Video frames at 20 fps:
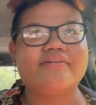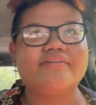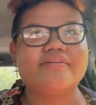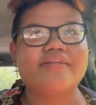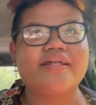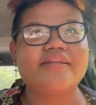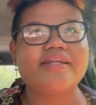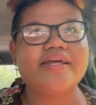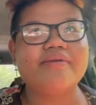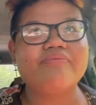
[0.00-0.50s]

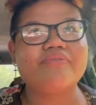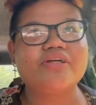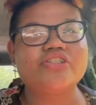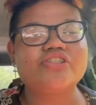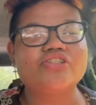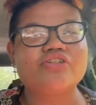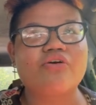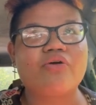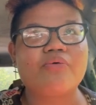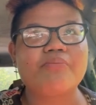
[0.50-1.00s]
the name that
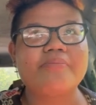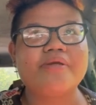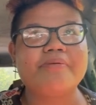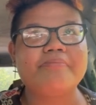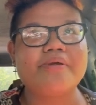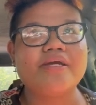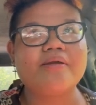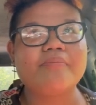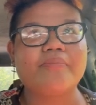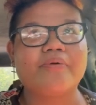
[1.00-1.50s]
she called me
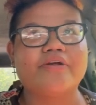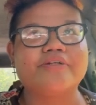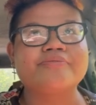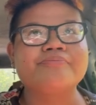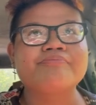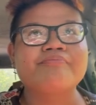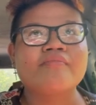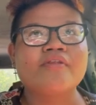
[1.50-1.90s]
Big Bird.